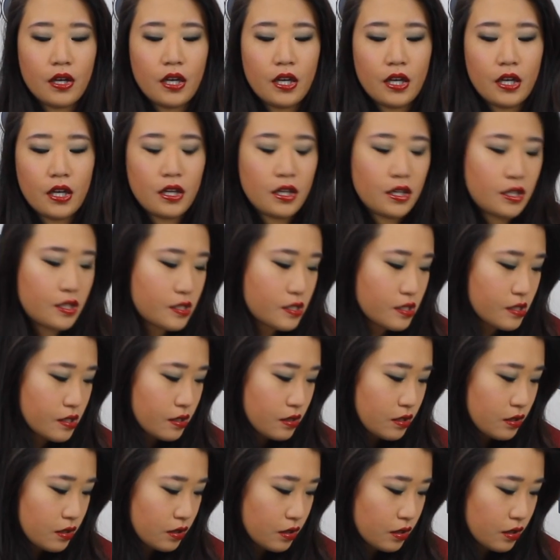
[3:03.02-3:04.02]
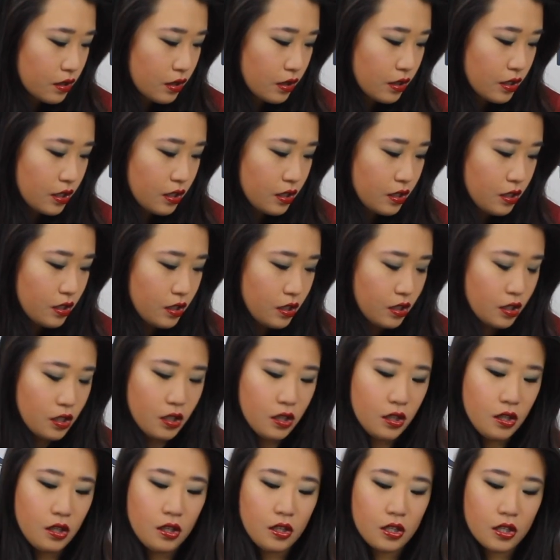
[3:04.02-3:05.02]
is
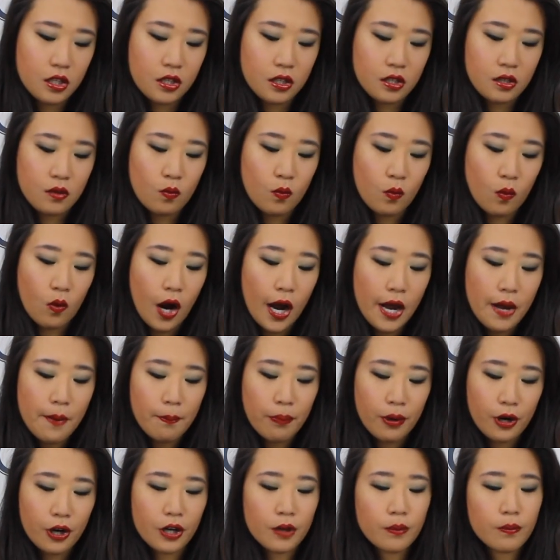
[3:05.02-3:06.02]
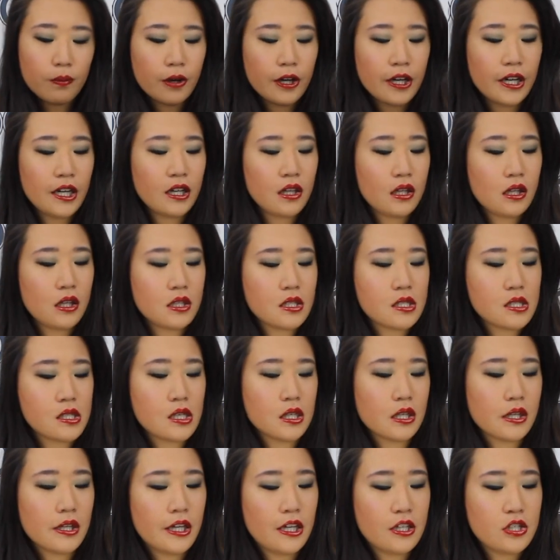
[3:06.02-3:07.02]
the White Barn brand. It's
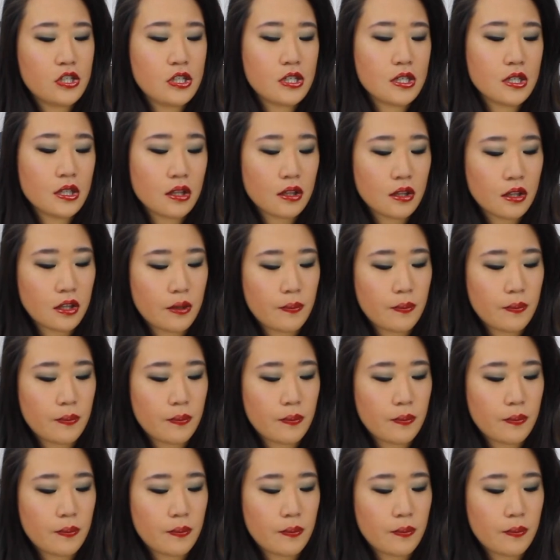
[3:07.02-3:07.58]
the Kitchen